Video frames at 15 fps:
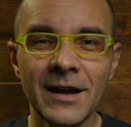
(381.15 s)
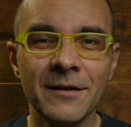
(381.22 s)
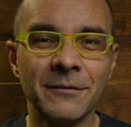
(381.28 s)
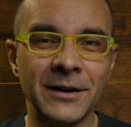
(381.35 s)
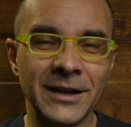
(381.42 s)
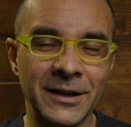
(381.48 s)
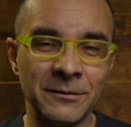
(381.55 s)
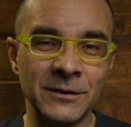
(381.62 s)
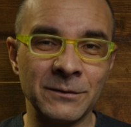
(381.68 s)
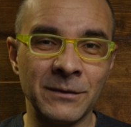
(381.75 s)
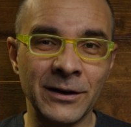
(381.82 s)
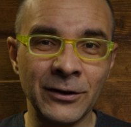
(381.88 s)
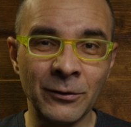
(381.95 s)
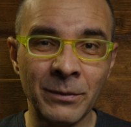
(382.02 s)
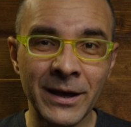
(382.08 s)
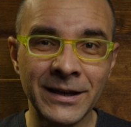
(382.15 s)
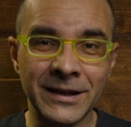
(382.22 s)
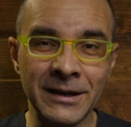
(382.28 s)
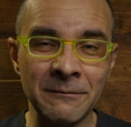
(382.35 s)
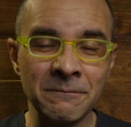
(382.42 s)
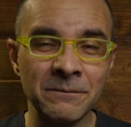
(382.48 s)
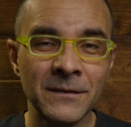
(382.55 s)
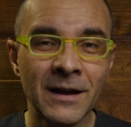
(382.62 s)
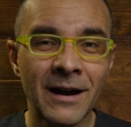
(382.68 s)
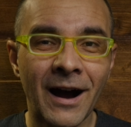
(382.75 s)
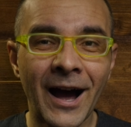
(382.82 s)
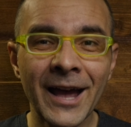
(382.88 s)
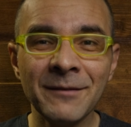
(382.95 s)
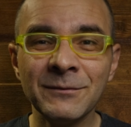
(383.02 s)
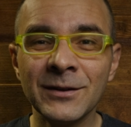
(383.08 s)
My name is Mario Becchi.
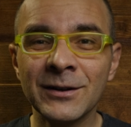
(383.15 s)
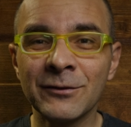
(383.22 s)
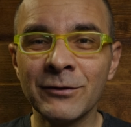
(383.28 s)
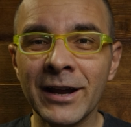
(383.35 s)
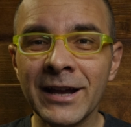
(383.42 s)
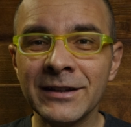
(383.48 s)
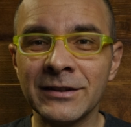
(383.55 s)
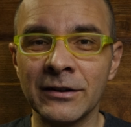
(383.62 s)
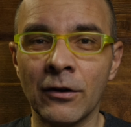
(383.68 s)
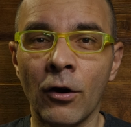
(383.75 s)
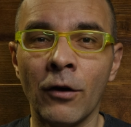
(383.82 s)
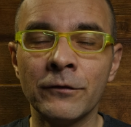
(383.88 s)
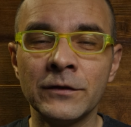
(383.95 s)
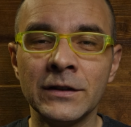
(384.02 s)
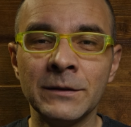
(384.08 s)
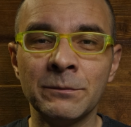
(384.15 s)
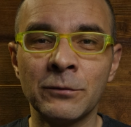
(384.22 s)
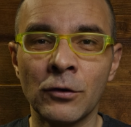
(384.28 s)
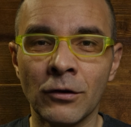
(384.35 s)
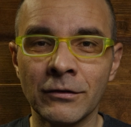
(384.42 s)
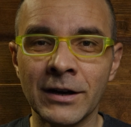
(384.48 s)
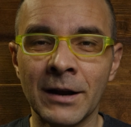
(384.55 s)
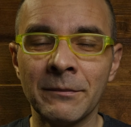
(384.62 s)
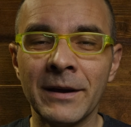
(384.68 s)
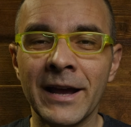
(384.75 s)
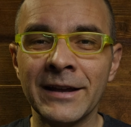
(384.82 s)
I am the creator of the program